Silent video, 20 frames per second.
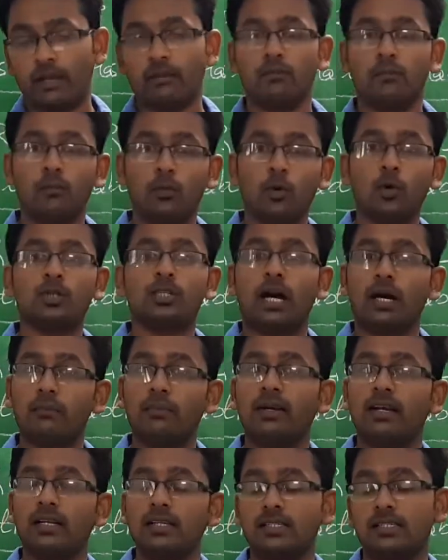Both are
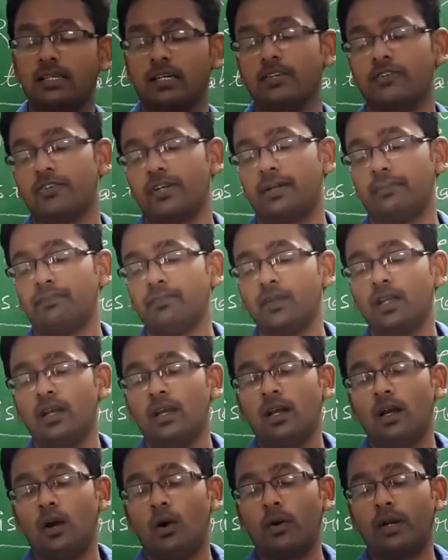Middle East country.
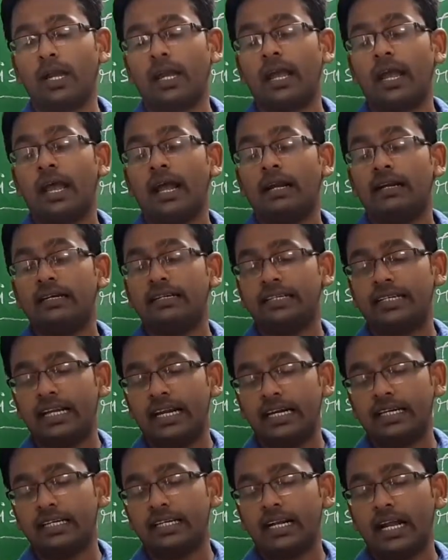
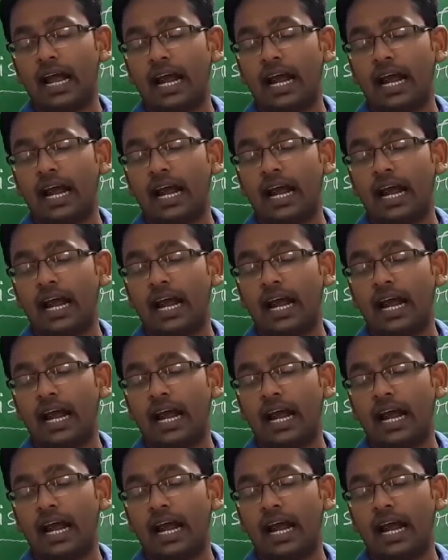Trader